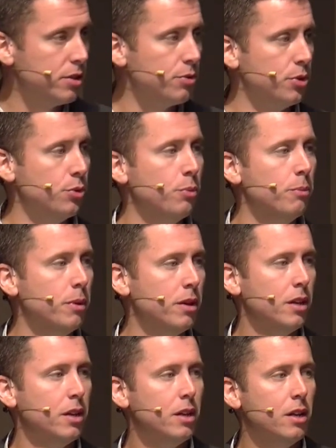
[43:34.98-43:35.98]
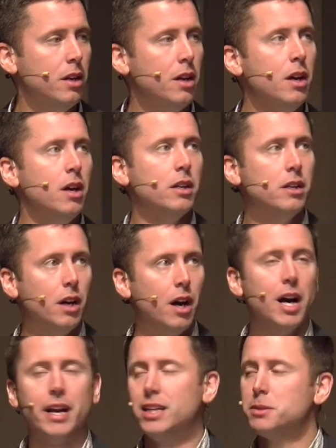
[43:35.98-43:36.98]
the room,
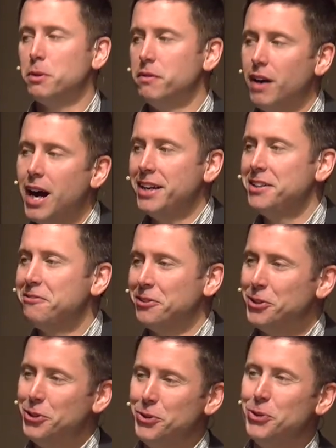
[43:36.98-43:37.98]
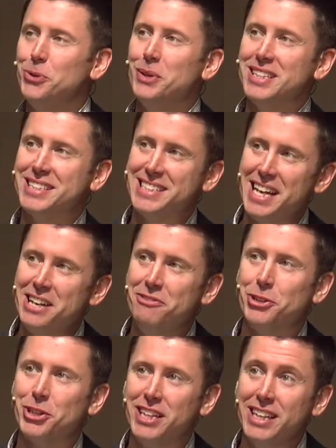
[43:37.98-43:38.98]
God has provided for you a
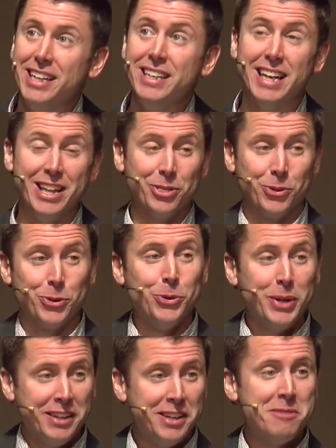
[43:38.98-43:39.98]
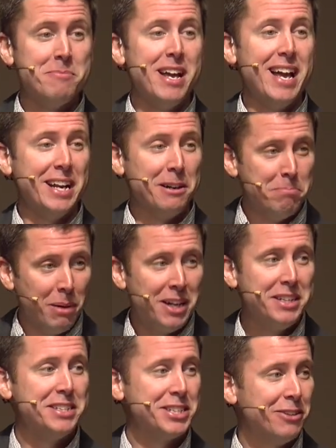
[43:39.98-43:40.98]
Savior King, and through him, an
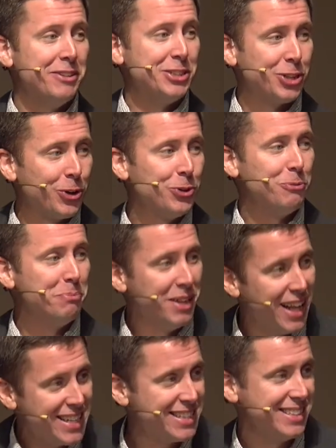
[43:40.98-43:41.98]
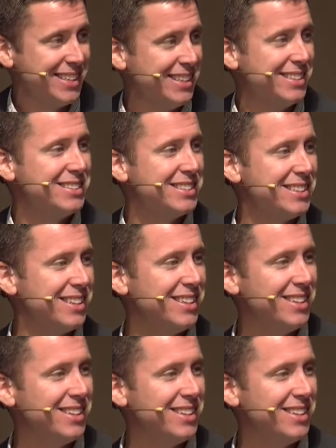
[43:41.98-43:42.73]
abundance of eternal blessings.